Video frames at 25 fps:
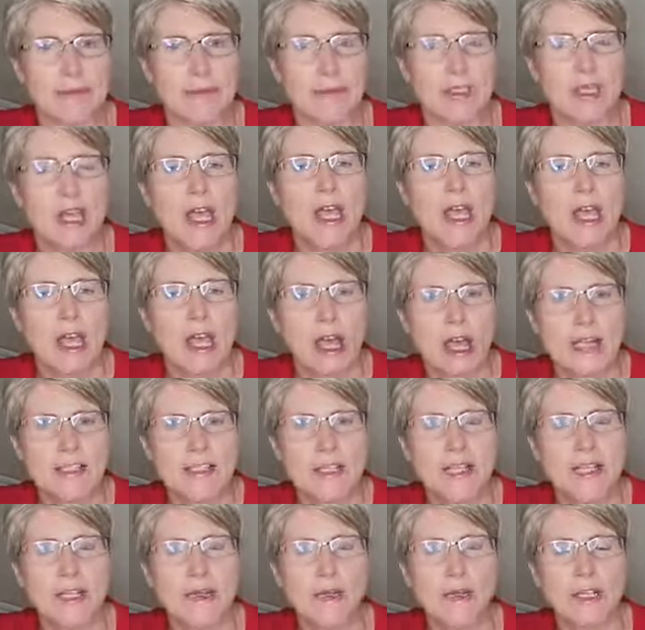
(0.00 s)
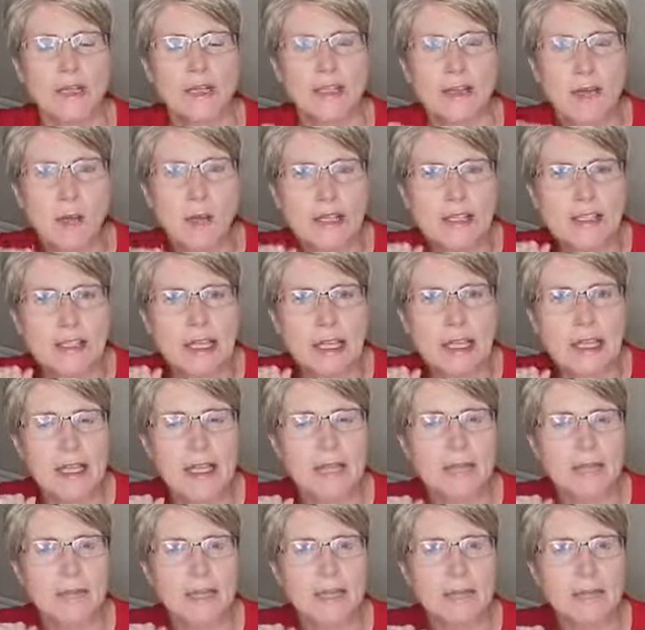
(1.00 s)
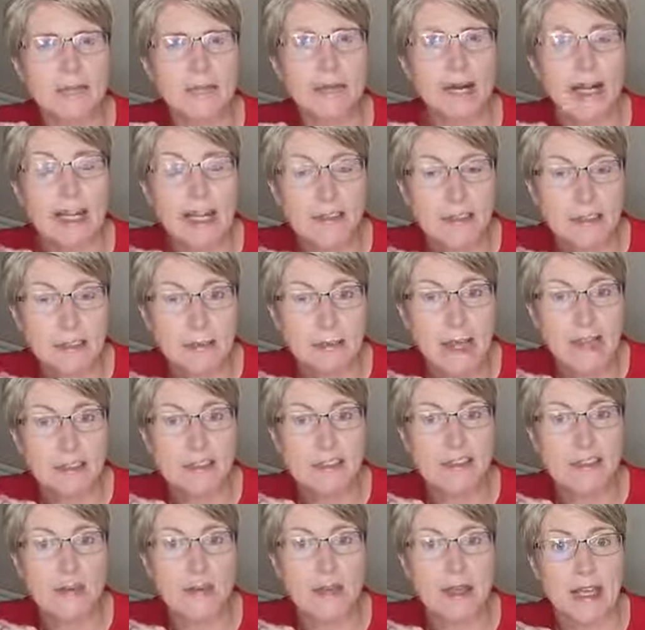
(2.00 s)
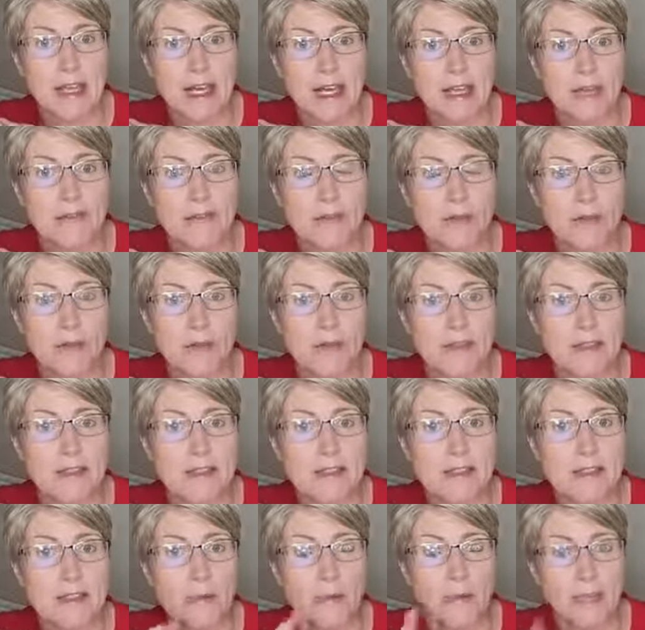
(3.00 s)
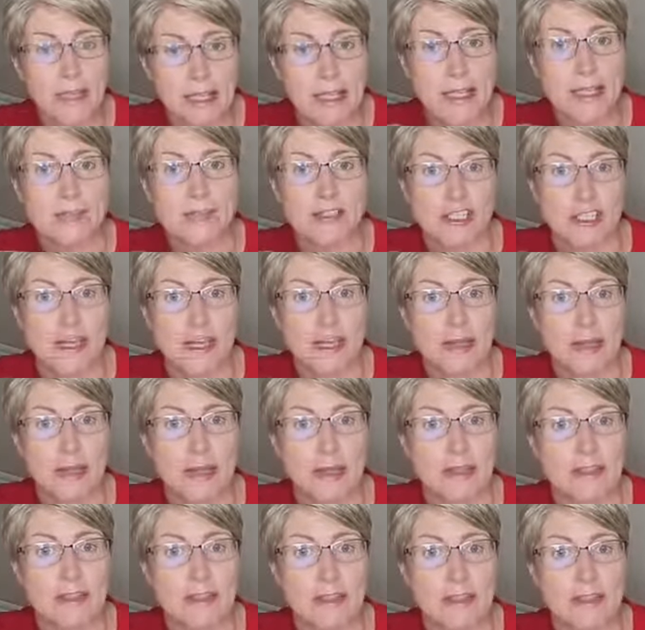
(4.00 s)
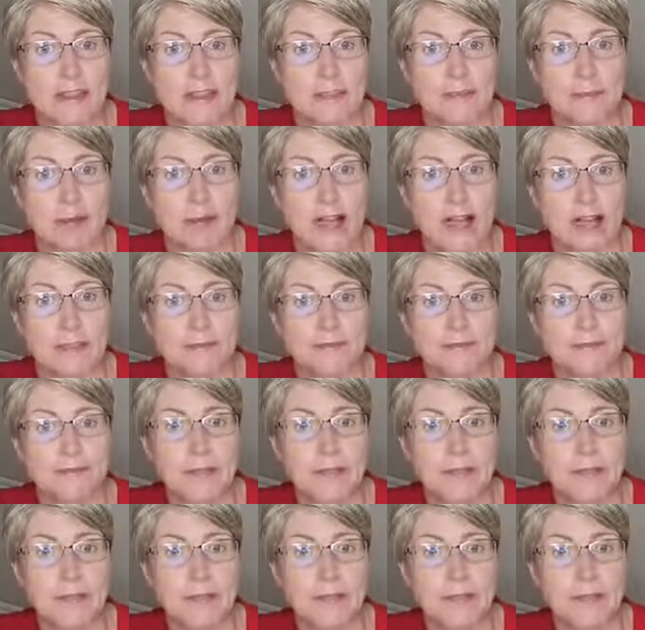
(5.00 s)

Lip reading: But I tell you what, if you want to even private message me afterwards, we can have a chat about that as well.